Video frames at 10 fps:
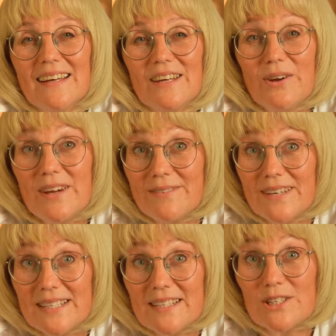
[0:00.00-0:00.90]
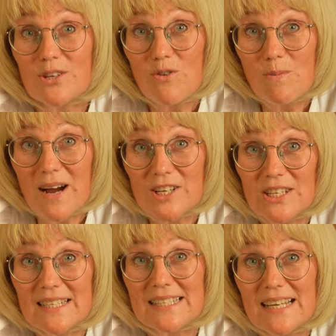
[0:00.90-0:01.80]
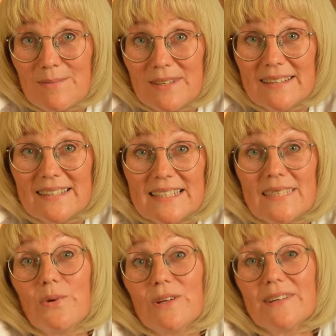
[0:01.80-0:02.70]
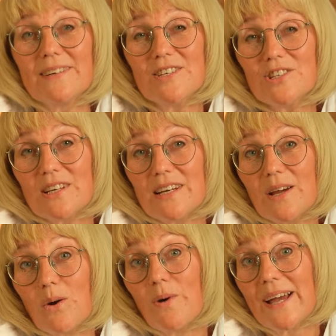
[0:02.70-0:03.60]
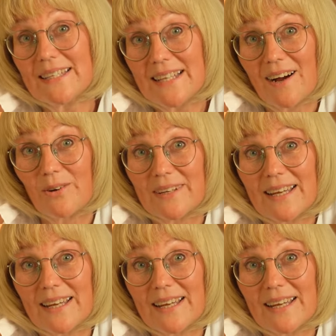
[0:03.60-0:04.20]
You are investing so much in something that will eventually wear down,